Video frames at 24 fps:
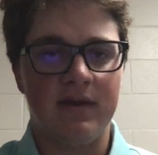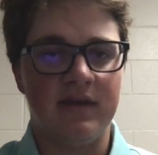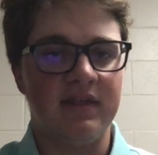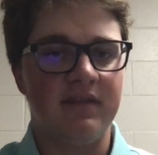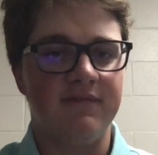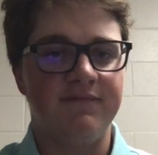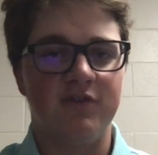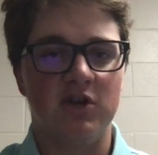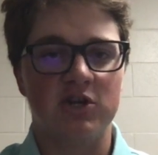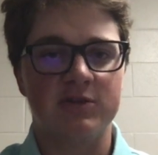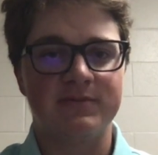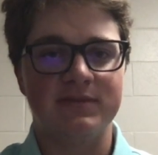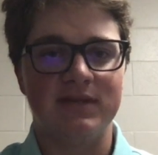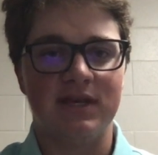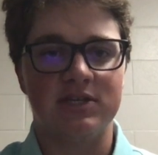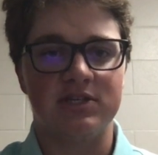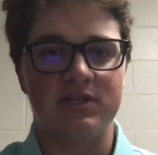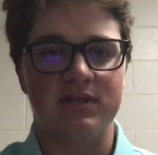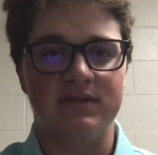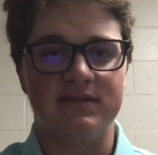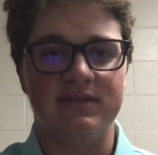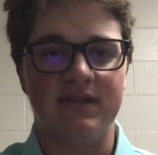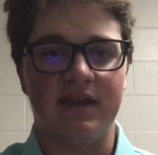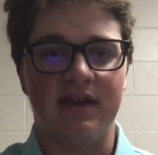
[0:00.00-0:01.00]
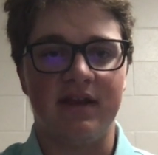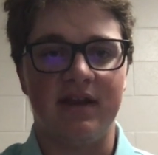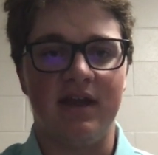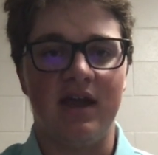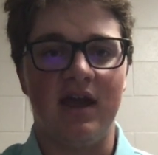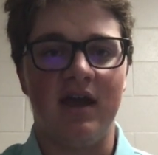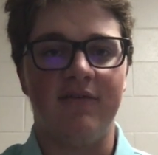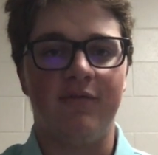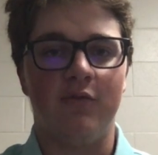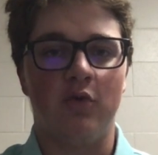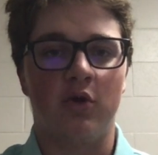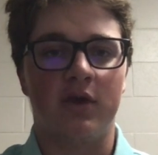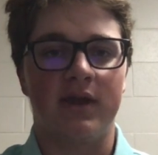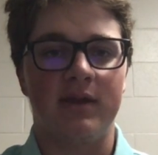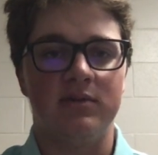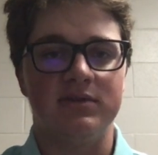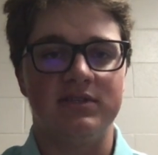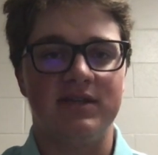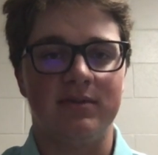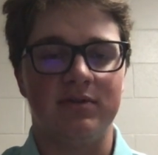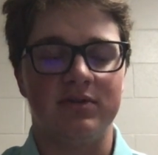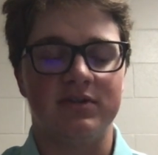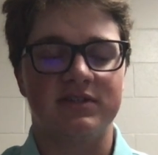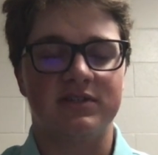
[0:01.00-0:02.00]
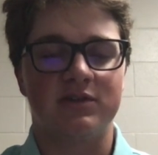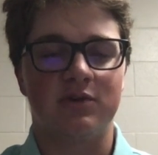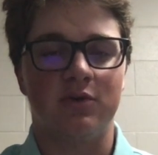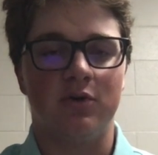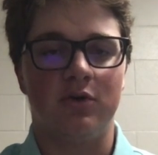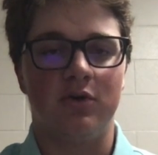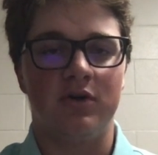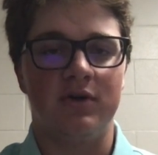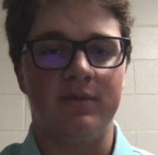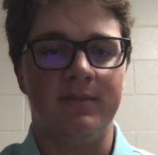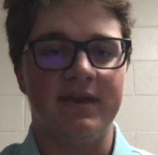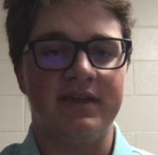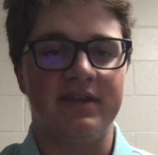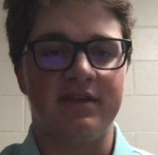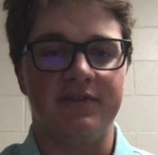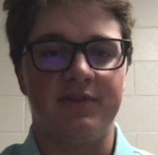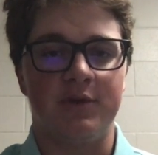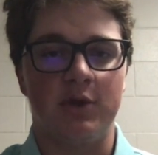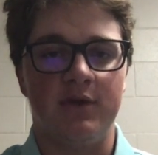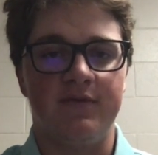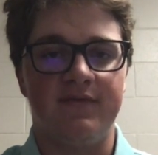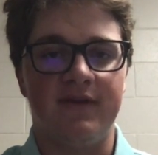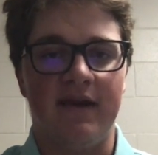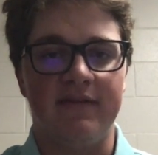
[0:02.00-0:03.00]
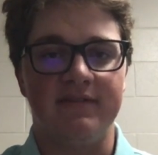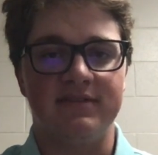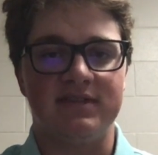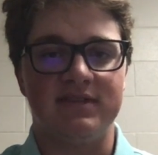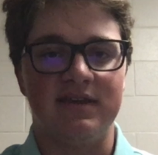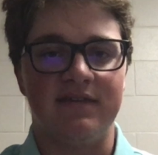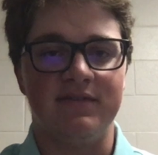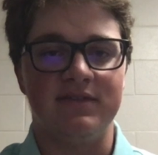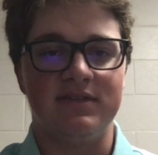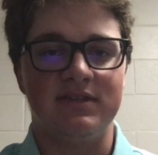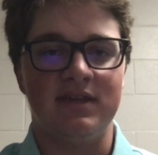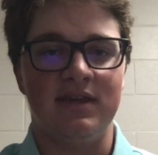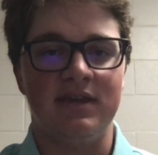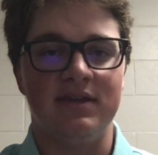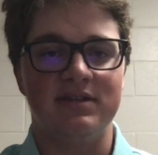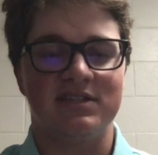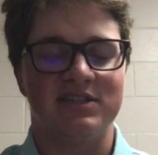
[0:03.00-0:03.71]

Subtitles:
And then first possession of the second half, Oregon was able to score and make it 35-17.